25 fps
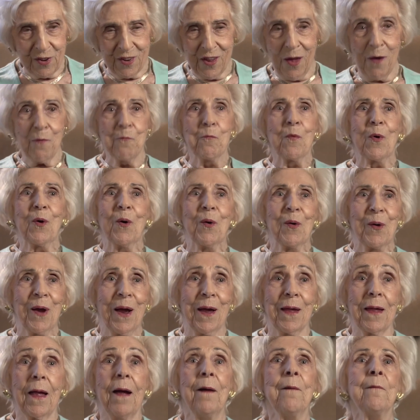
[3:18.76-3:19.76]
somewhere.
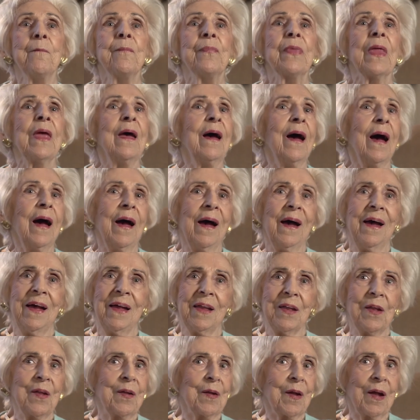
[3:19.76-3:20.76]

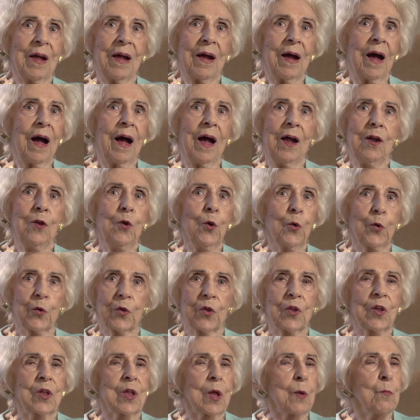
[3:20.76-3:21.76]
and I
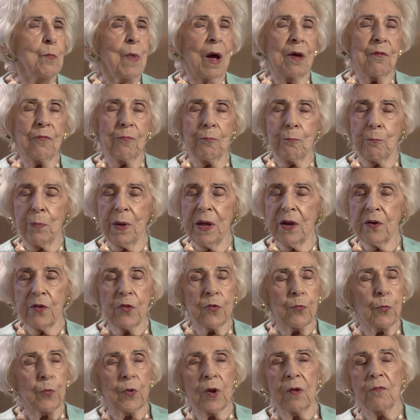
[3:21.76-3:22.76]
looked at them, my
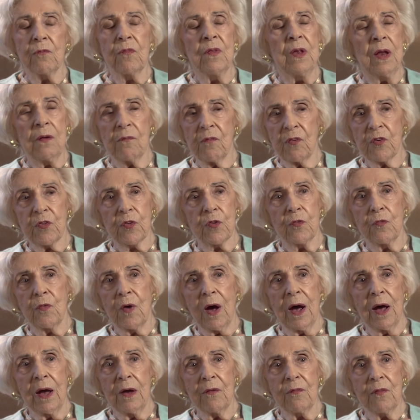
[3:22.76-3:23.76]
parents would have never
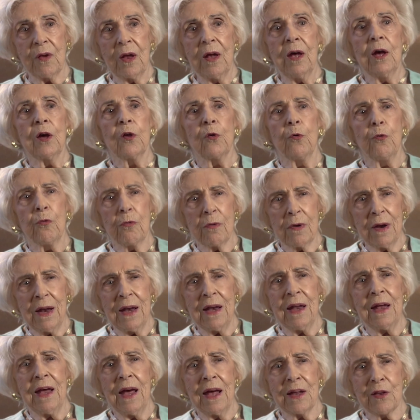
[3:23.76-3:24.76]
survived. You
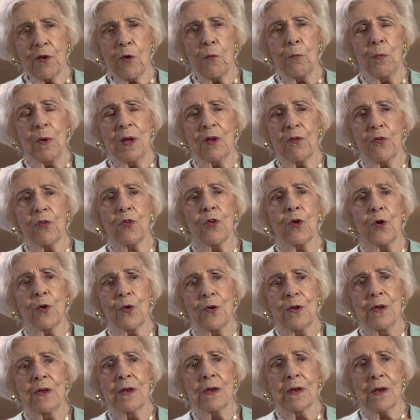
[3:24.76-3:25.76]
really had to be a
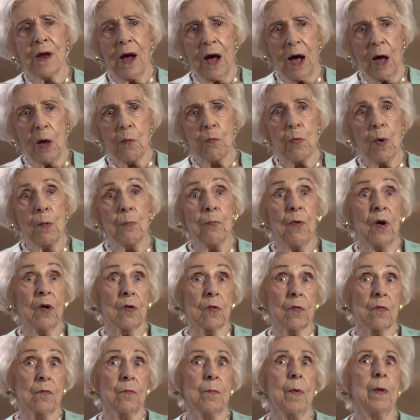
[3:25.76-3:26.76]
certain type,
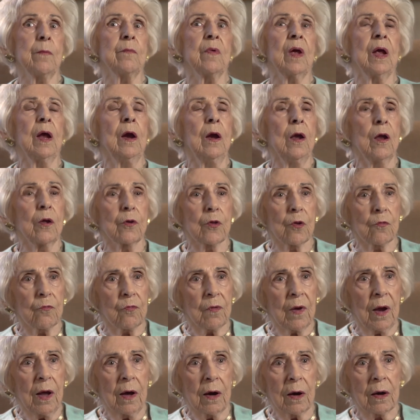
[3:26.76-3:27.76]
apart from having a lot of
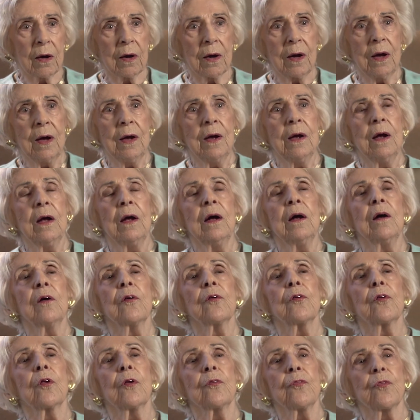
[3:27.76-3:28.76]
luck,
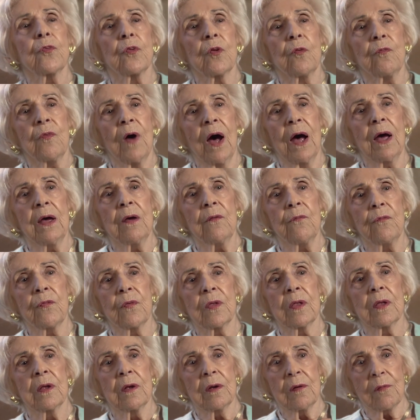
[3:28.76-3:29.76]
to have
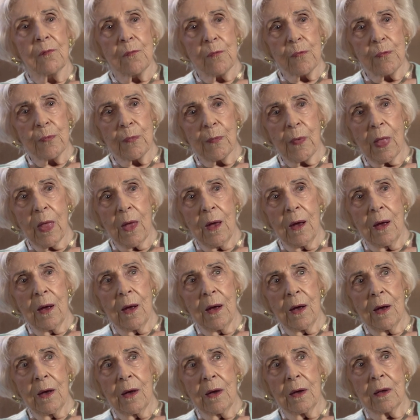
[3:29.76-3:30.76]
survived
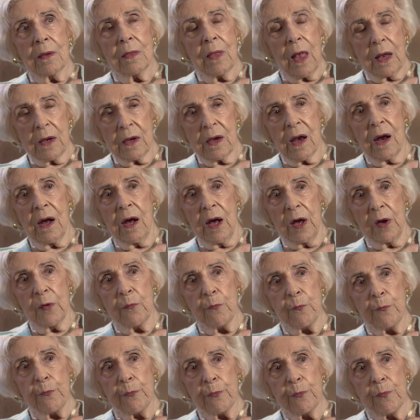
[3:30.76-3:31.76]
that
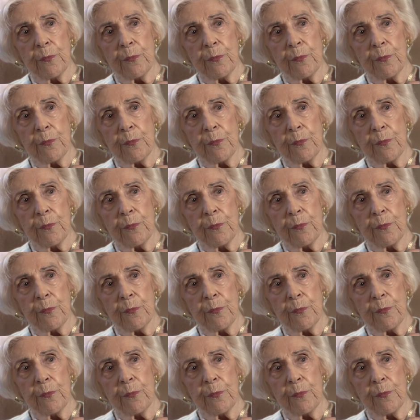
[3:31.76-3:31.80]
time.